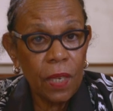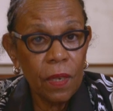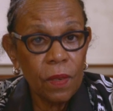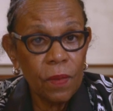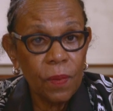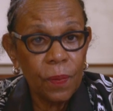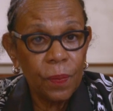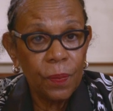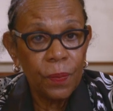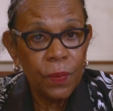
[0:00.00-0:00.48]

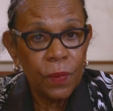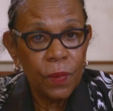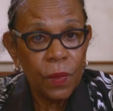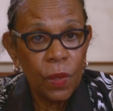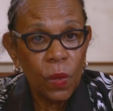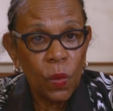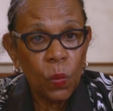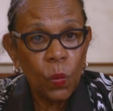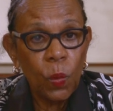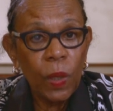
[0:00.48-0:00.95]
year,
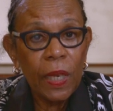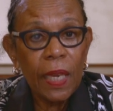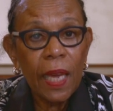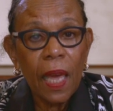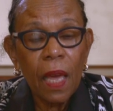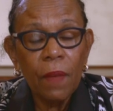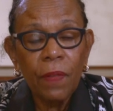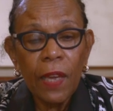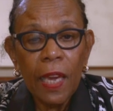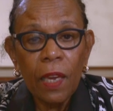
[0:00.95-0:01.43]
we
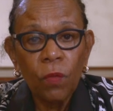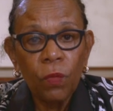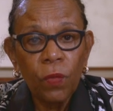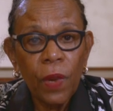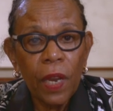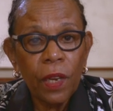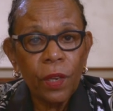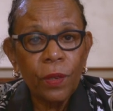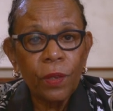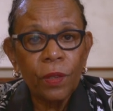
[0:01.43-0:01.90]
have a
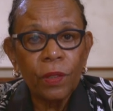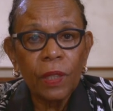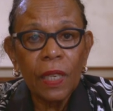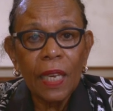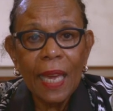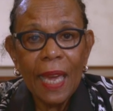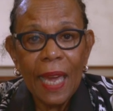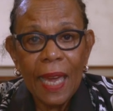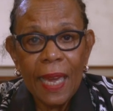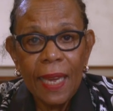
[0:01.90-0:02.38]

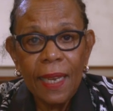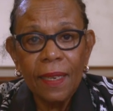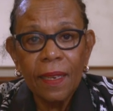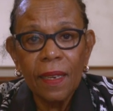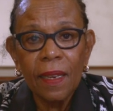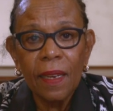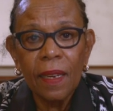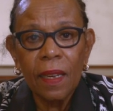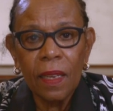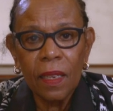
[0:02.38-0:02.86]
record
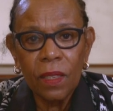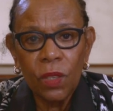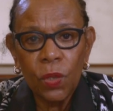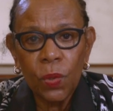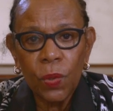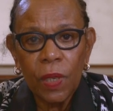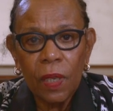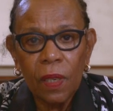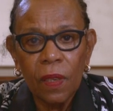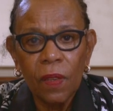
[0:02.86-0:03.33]

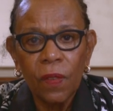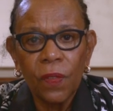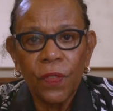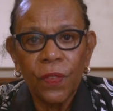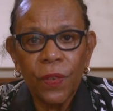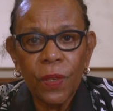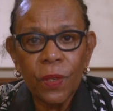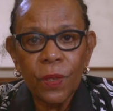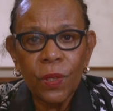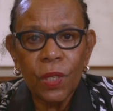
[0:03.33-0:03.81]
800
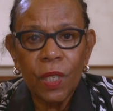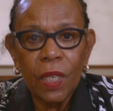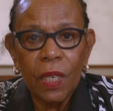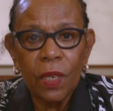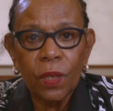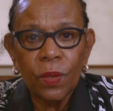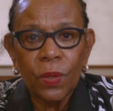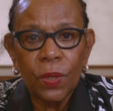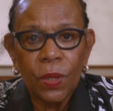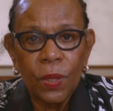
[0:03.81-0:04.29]
first
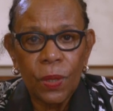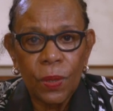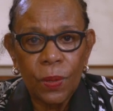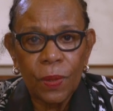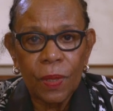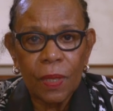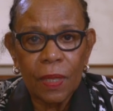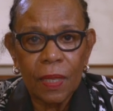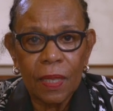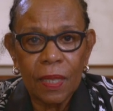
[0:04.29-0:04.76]
year
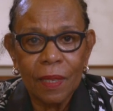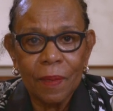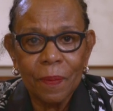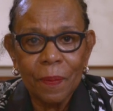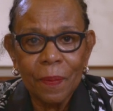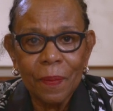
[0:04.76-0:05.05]
students.